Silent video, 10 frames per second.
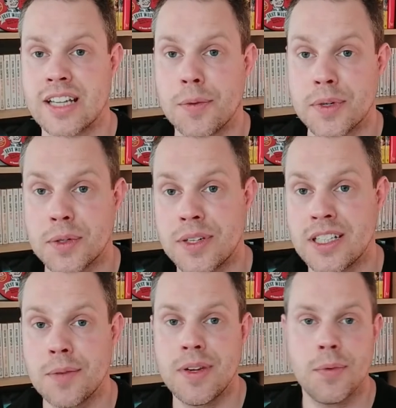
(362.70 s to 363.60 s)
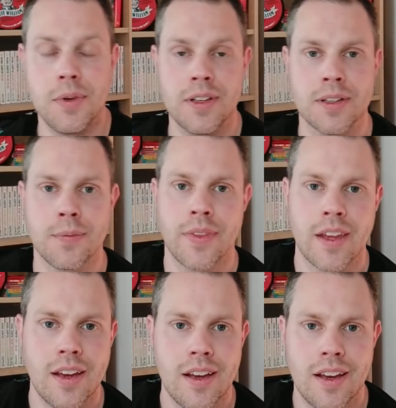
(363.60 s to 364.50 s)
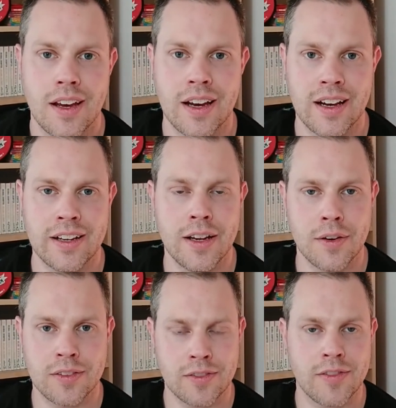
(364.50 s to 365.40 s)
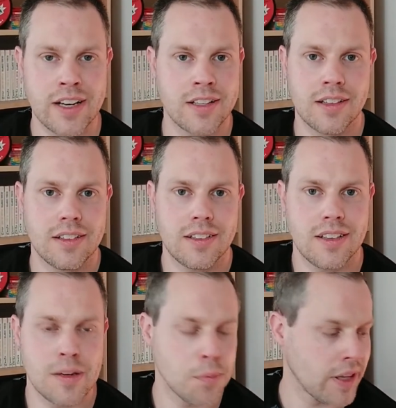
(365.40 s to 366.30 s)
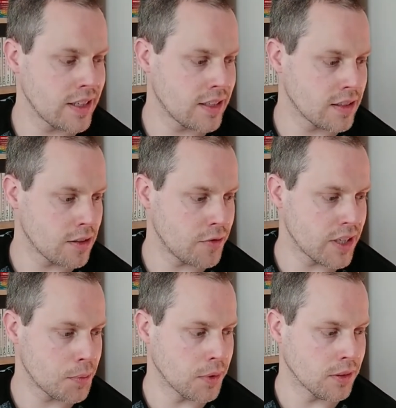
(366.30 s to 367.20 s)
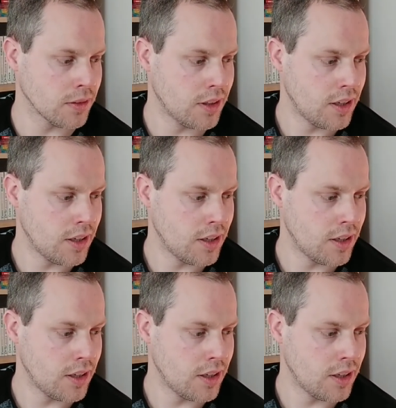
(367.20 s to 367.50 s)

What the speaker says: are between Jimmy and William. I know I've read in places that Richmal